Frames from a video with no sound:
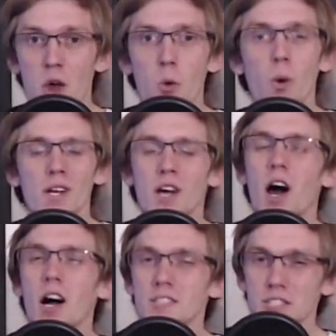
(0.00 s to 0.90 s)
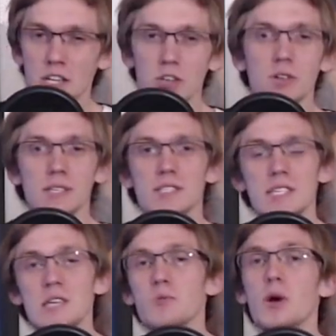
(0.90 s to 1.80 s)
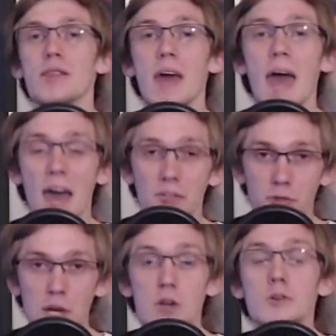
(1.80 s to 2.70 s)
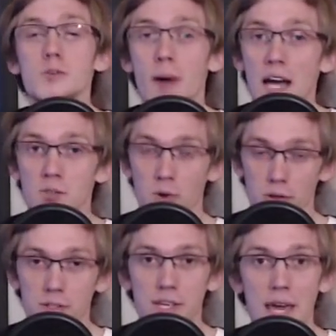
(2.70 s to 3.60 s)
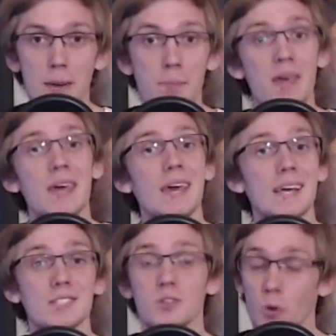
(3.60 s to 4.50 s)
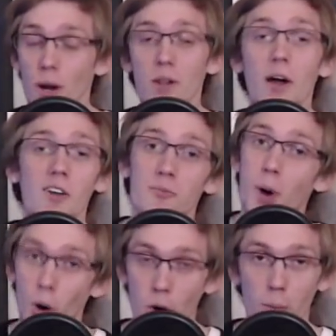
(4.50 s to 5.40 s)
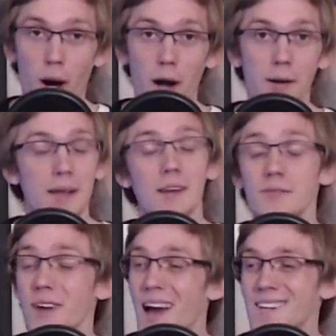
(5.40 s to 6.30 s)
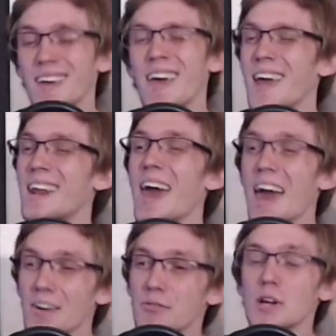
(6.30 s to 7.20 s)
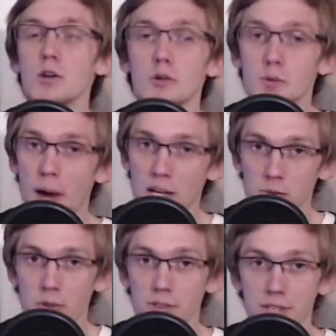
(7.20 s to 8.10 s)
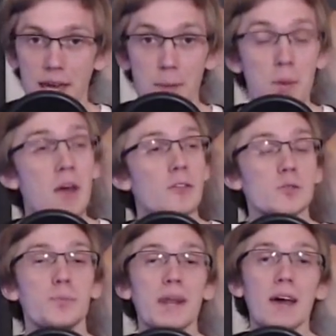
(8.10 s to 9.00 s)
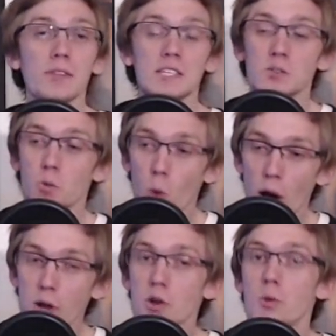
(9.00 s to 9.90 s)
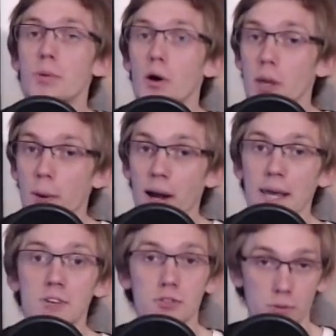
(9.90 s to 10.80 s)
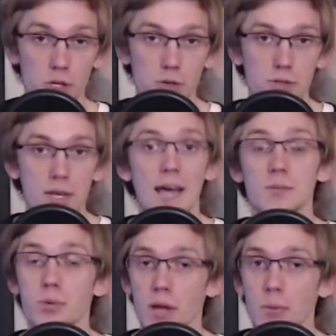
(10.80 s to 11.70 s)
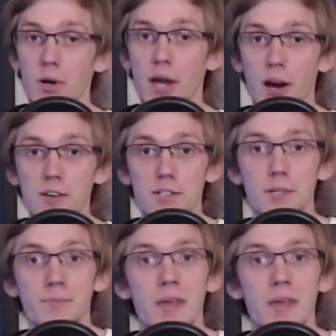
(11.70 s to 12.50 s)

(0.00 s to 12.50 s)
One constant you can see with every new Smash Bros. Game is quite a lot of Pokemon, and in fact, in every new Smash Bros. Game, there's been at least one new Pokemon introduced as a playable character,